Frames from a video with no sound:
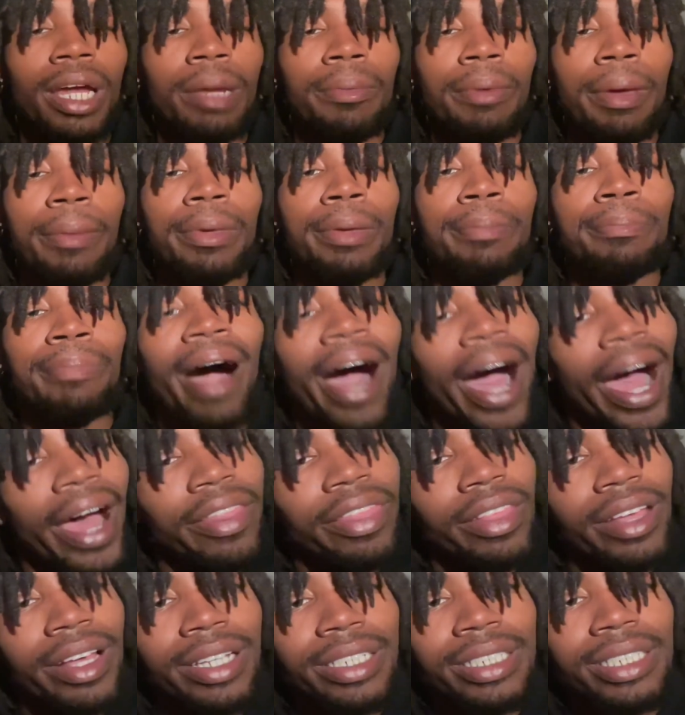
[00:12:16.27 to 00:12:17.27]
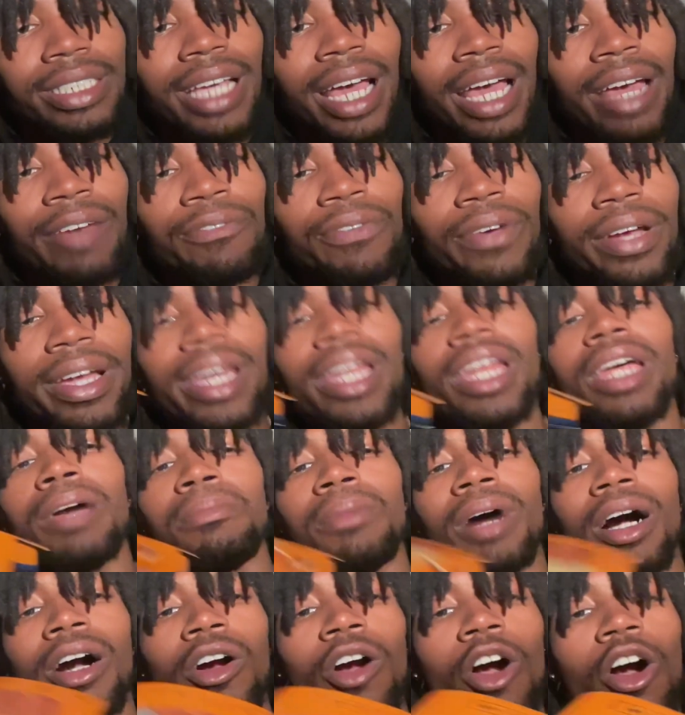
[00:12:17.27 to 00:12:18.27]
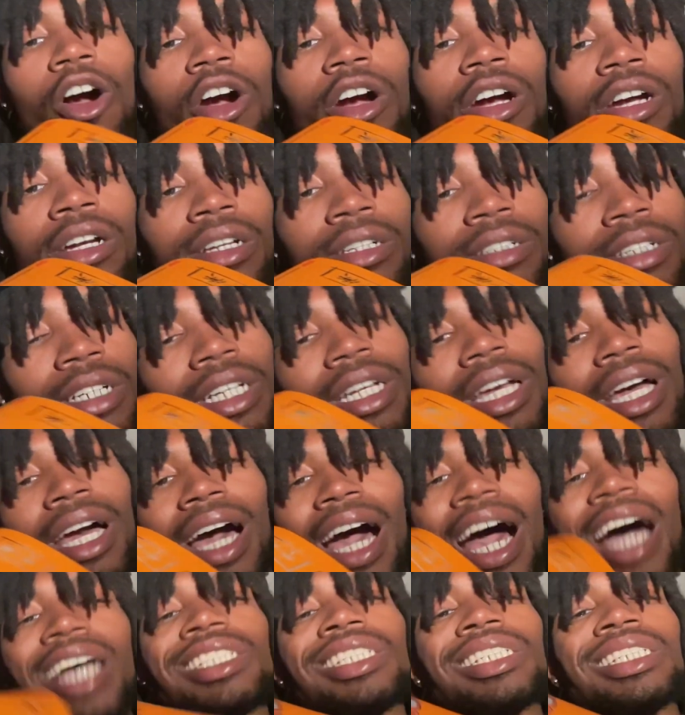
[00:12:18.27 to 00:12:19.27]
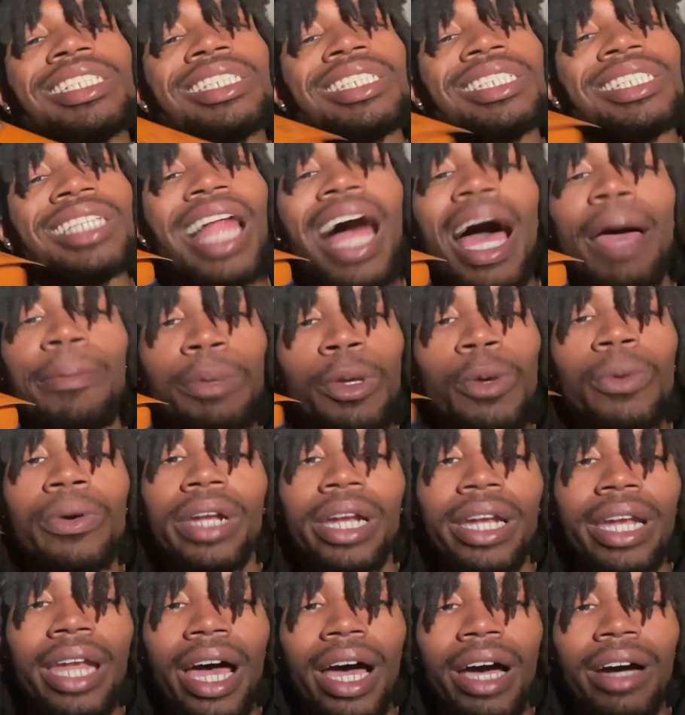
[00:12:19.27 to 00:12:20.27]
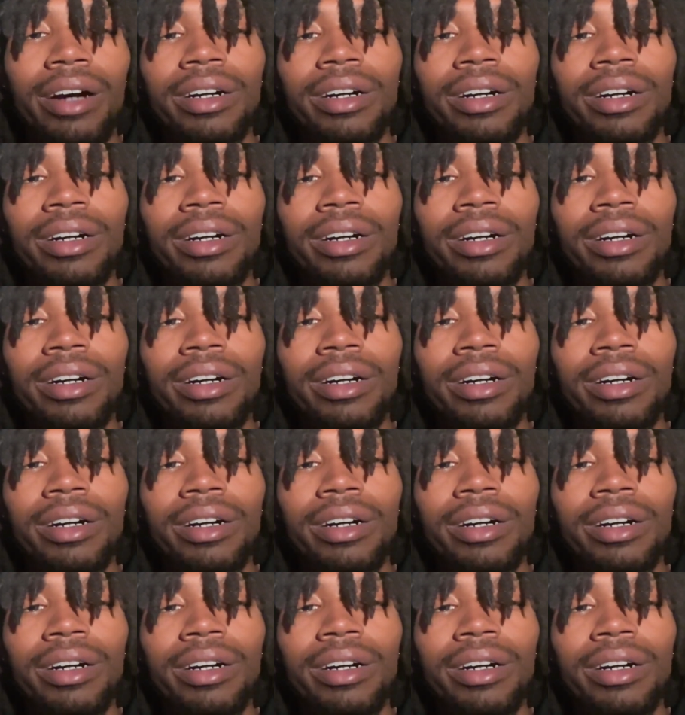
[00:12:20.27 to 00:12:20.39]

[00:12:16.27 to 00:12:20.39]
made me buy this and forget it in my car? I should slap you with it now.